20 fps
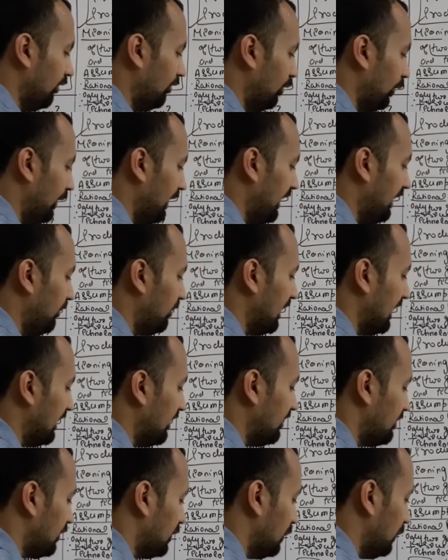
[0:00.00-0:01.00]
14
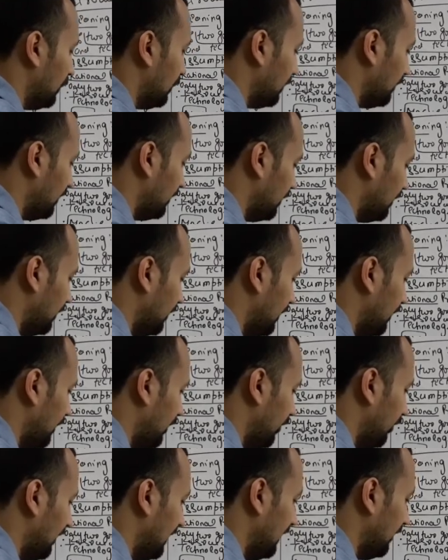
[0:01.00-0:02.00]
minus 2,
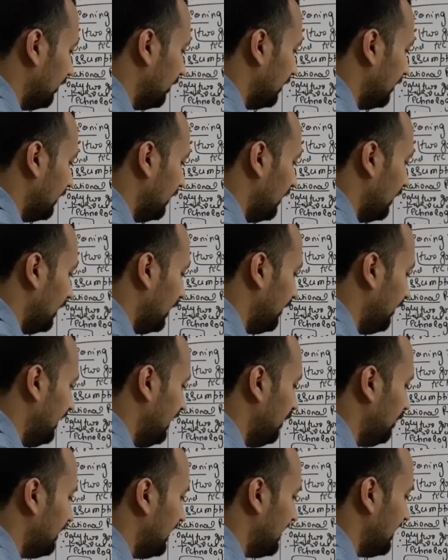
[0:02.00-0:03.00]
12,
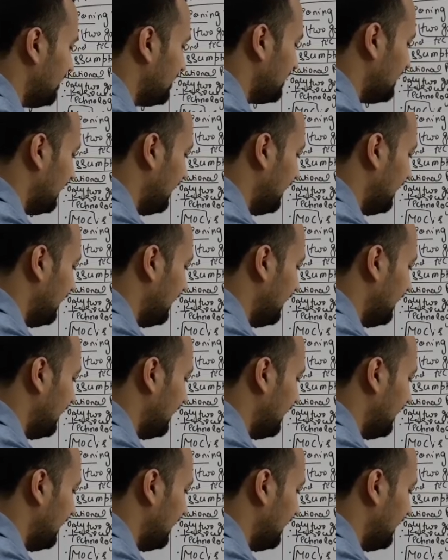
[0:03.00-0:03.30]
12 minus